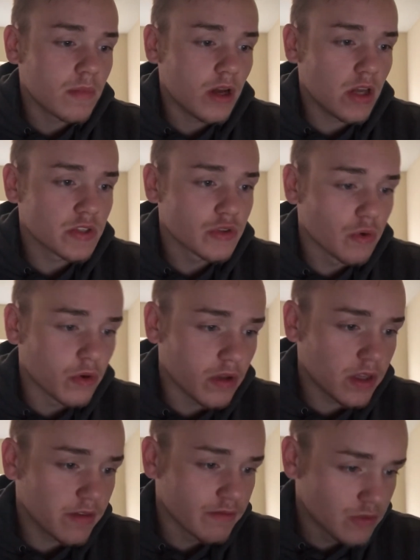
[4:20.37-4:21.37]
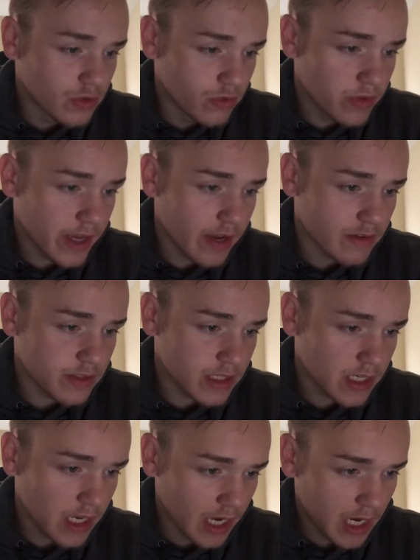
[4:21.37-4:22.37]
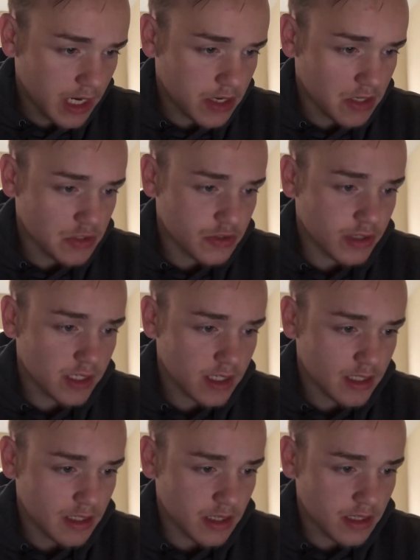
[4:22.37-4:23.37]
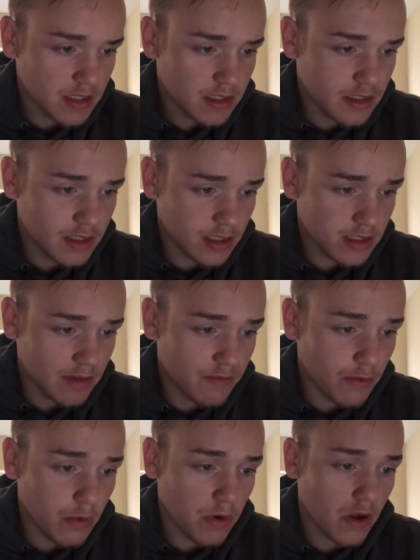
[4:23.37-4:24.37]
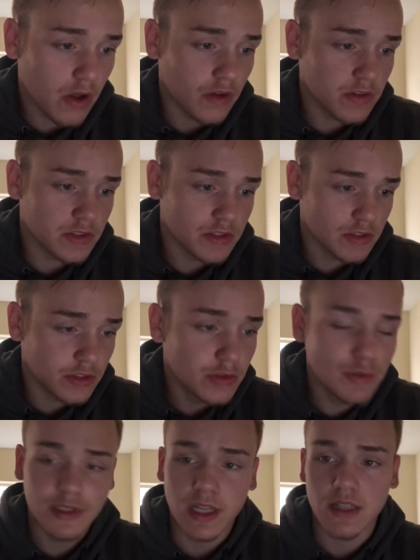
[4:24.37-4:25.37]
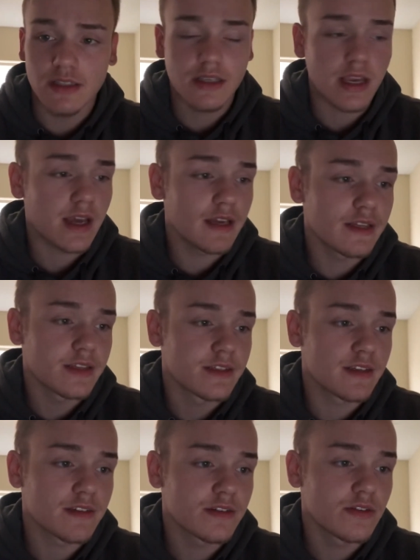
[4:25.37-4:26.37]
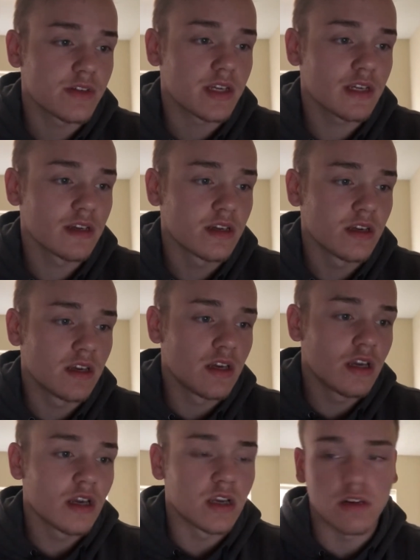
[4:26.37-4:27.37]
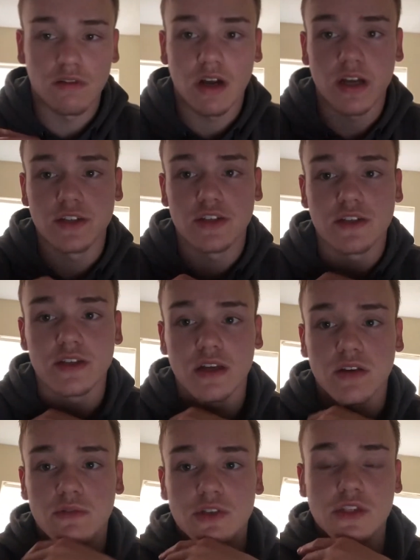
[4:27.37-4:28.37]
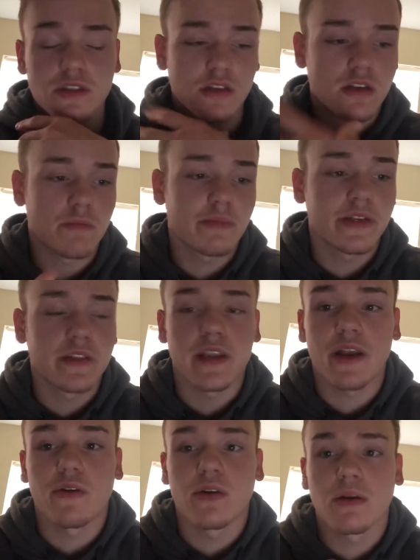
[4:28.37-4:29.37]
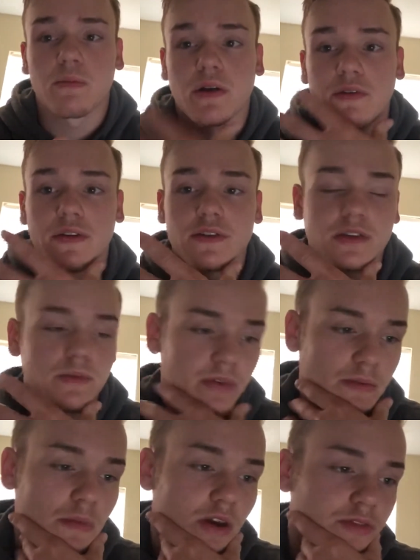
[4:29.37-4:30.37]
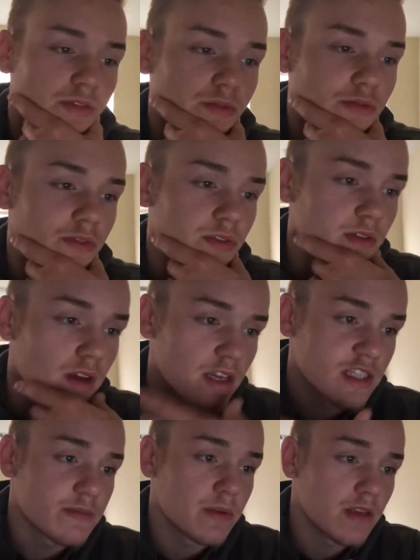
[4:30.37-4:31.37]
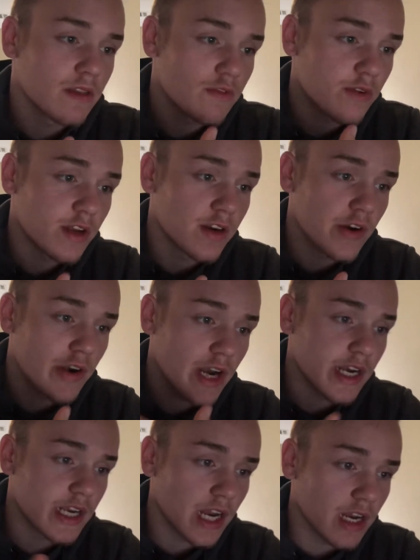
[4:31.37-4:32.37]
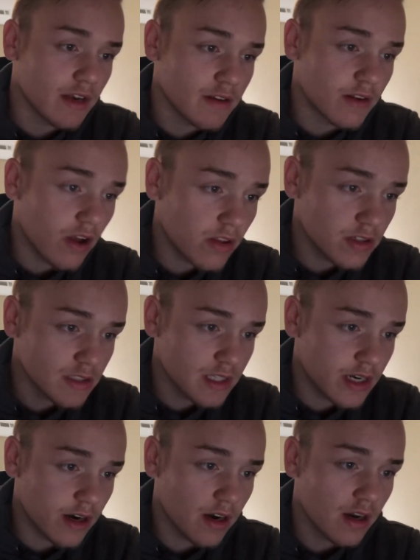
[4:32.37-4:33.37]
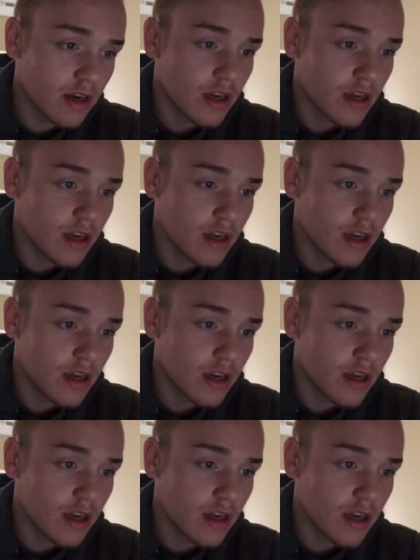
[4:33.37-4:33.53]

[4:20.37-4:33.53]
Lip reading: a total of $2,864.02 at ECS Tuning. Garagistic, which is the company that I ordered my rear subframe off of, I spent $398 there.